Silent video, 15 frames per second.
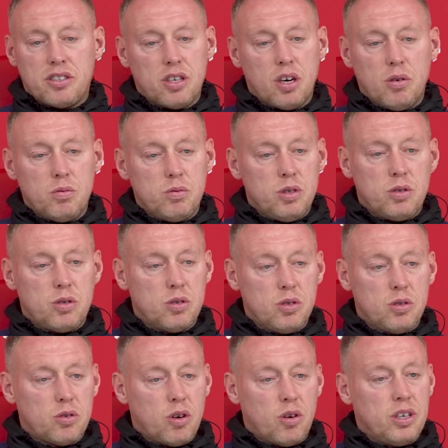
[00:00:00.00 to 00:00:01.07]
So you,
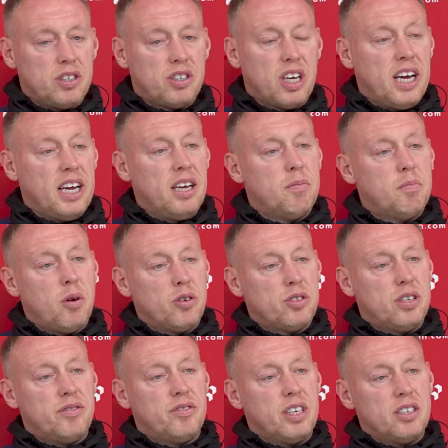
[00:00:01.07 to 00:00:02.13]
you can only say
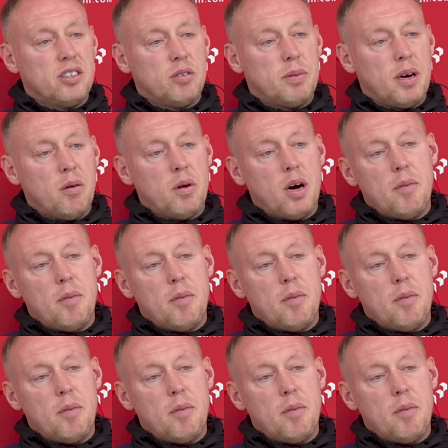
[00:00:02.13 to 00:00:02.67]
positive things about